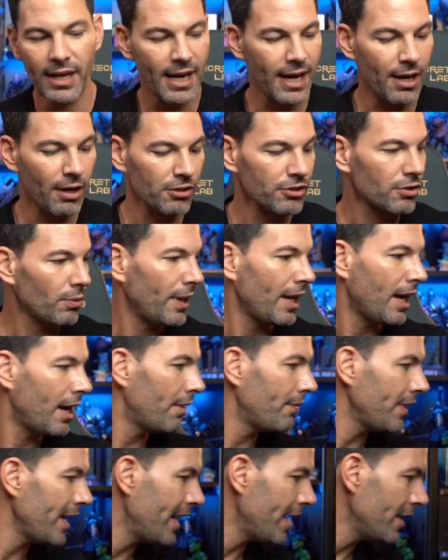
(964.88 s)
and also we
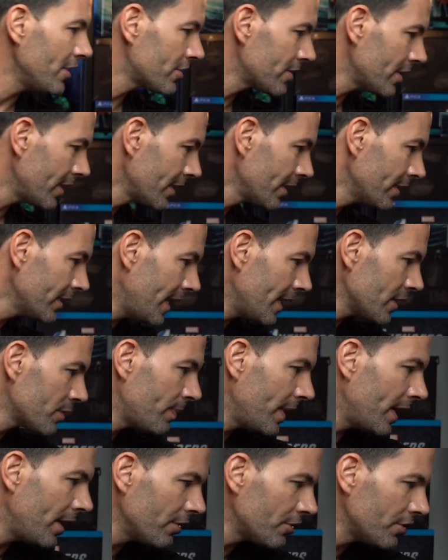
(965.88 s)
have a sunglass
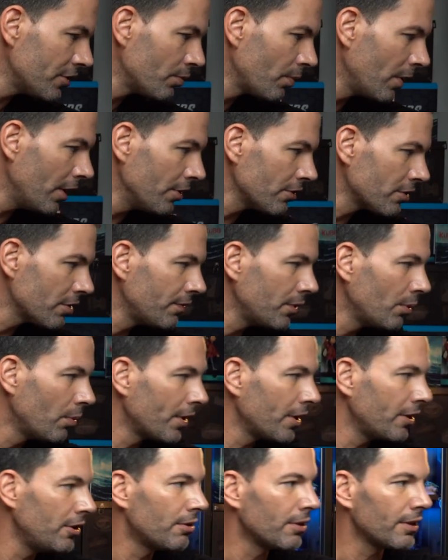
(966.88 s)
pouch as well. So if you
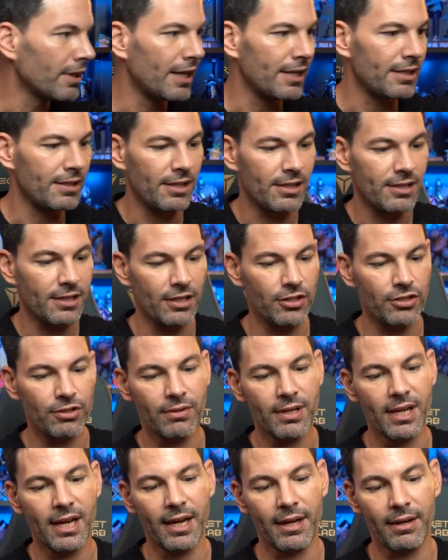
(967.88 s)
want to utilize these things, you
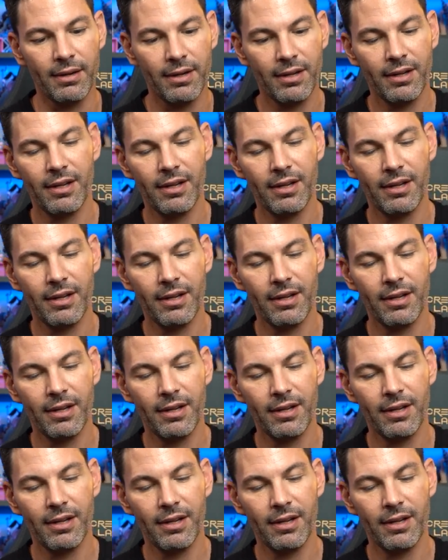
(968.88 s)
can,